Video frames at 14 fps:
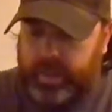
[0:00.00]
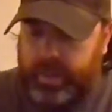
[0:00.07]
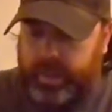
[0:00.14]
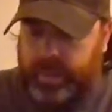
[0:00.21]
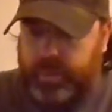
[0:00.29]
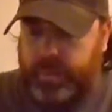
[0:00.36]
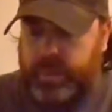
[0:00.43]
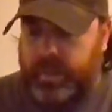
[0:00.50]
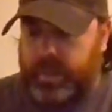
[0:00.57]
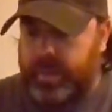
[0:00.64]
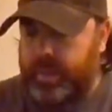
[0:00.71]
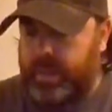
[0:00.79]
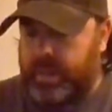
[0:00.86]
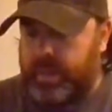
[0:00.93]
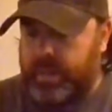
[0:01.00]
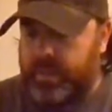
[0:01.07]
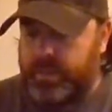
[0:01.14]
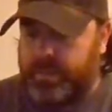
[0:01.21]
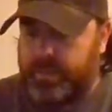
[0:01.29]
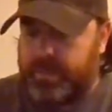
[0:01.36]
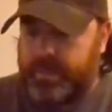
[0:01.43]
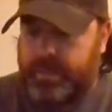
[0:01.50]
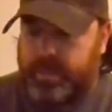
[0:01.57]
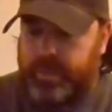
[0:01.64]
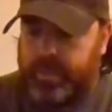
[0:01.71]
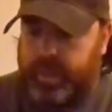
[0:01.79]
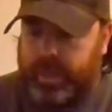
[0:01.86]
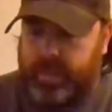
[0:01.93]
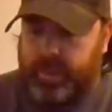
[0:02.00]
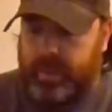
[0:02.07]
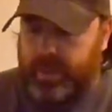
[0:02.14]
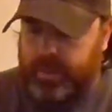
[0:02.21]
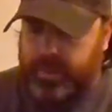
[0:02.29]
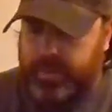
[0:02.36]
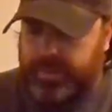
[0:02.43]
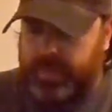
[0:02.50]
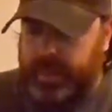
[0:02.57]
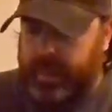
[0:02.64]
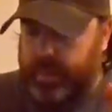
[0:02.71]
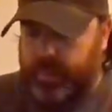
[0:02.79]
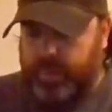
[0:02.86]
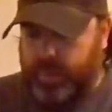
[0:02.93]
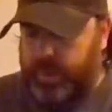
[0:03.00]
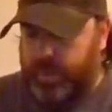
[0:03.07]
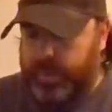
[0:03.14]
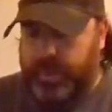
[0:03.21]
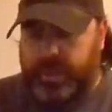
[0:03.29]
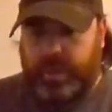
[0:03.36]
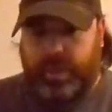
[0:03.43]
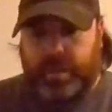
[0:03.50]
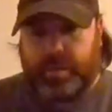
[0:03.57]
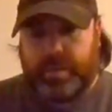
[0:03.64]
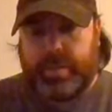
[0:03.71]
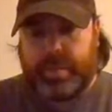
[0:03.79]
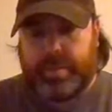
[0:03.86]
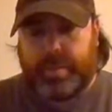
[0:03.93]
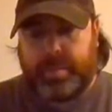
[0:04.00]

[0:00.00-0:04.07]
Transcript: Yeah, yeah, I love non-primary colors.